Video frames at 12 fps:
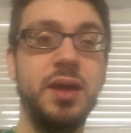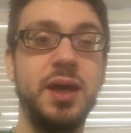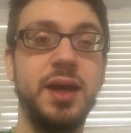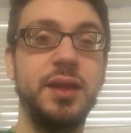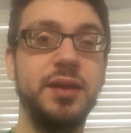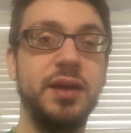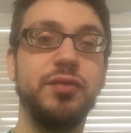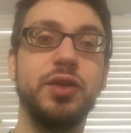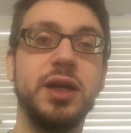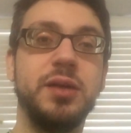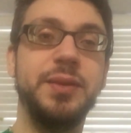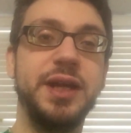and they've
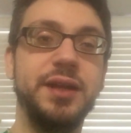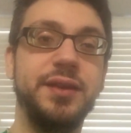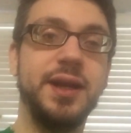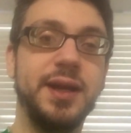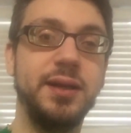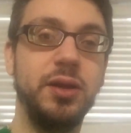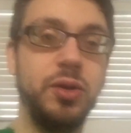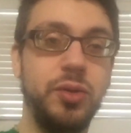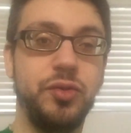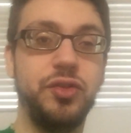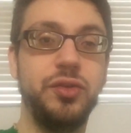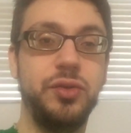recommended that I
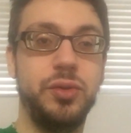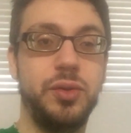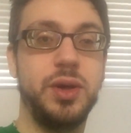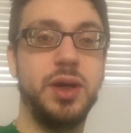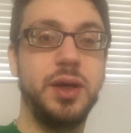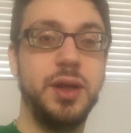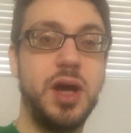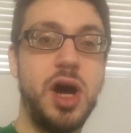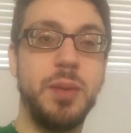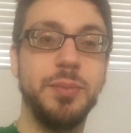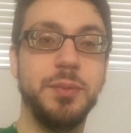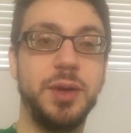go to an
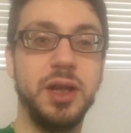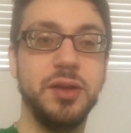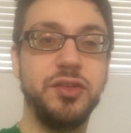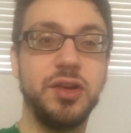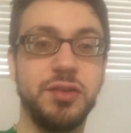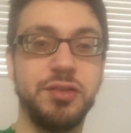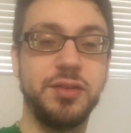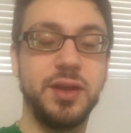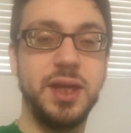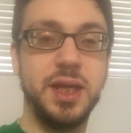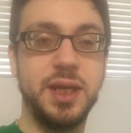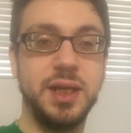ophthalmologist
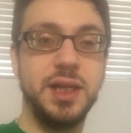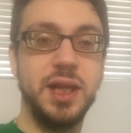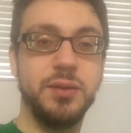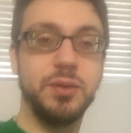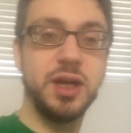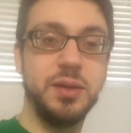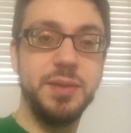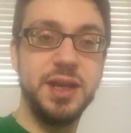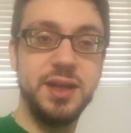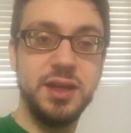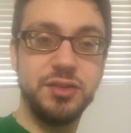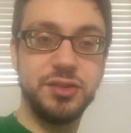and get a
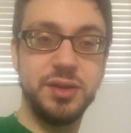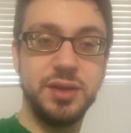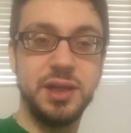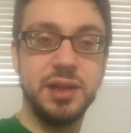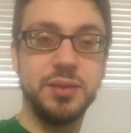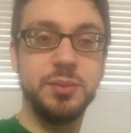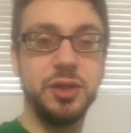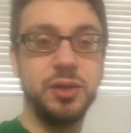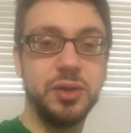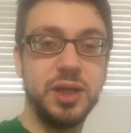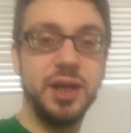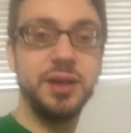recommendation, get them to
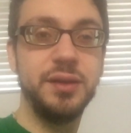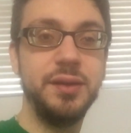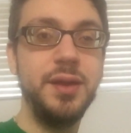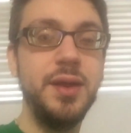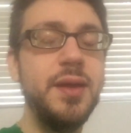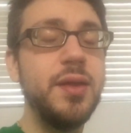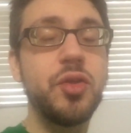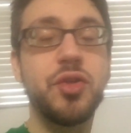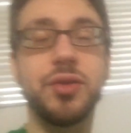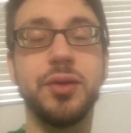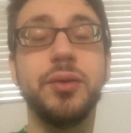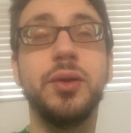look at it.
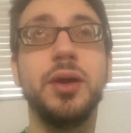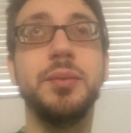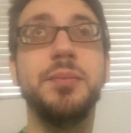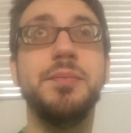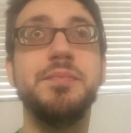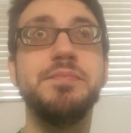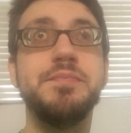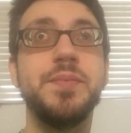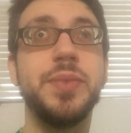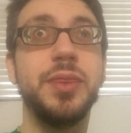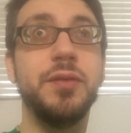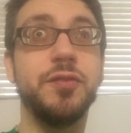So on
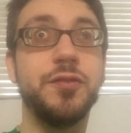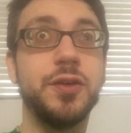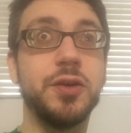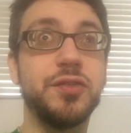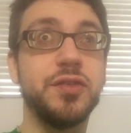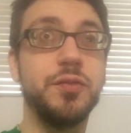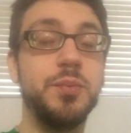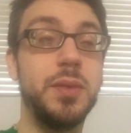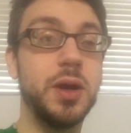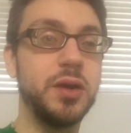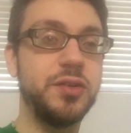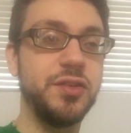the 1st of
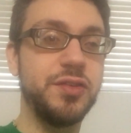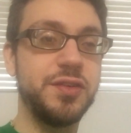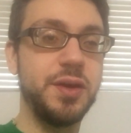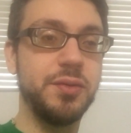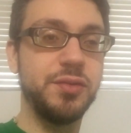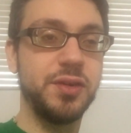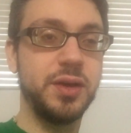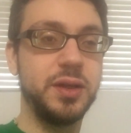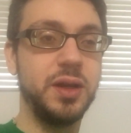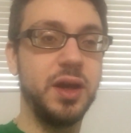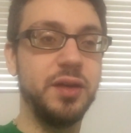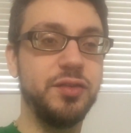March, it sounds
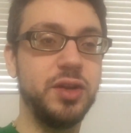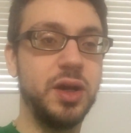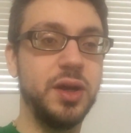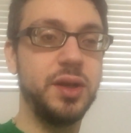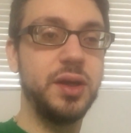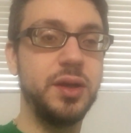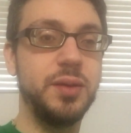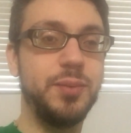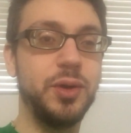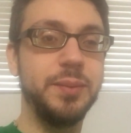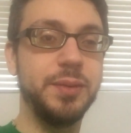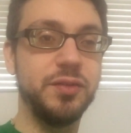like I've got an
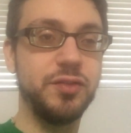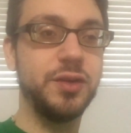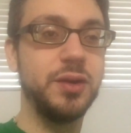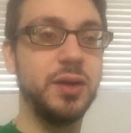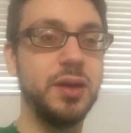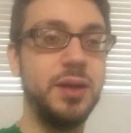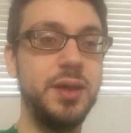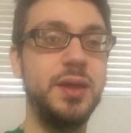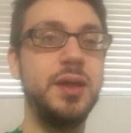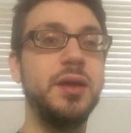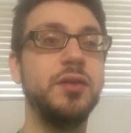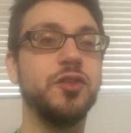appointment for
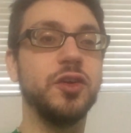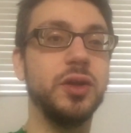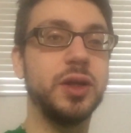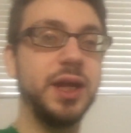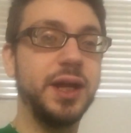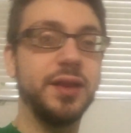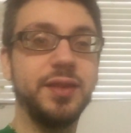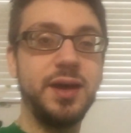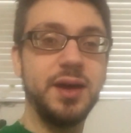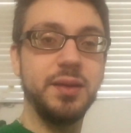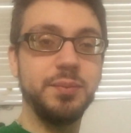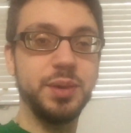looking at
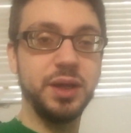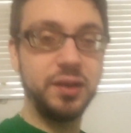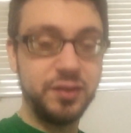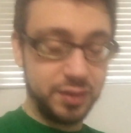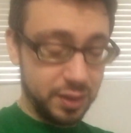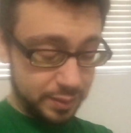that. But